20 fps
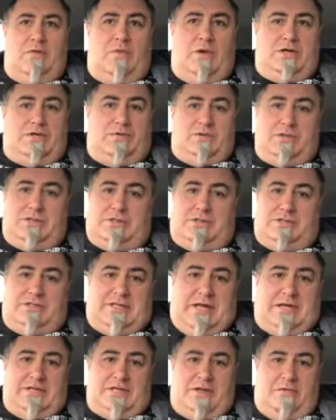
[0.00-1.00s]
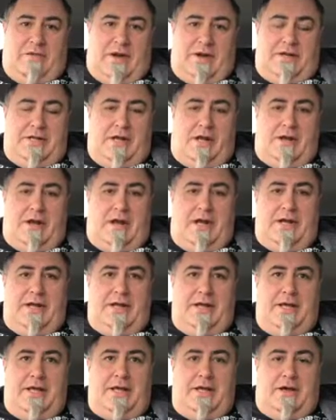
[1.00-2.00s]
which was centred around a young
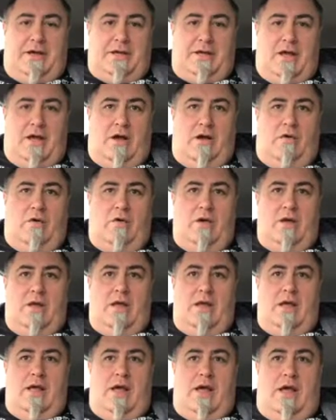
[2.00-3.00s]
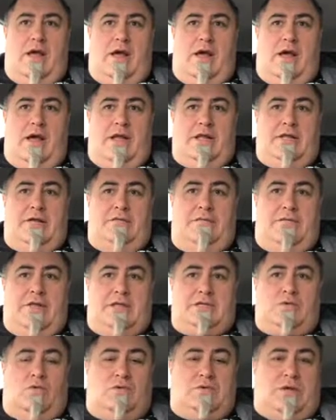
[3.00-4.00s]
girl, and
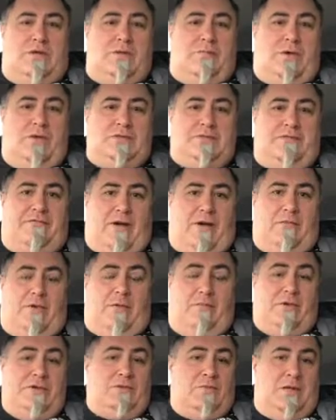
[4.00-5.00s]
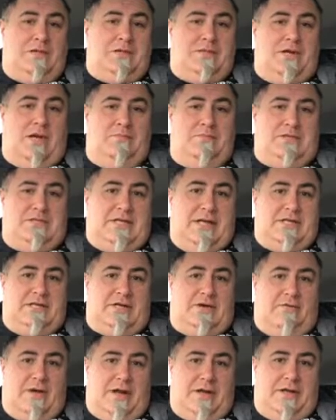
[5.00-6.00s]
there's also the Pontefract one, which once again was
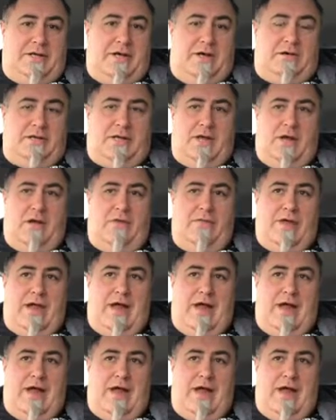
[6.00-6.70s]
centred around a young girl.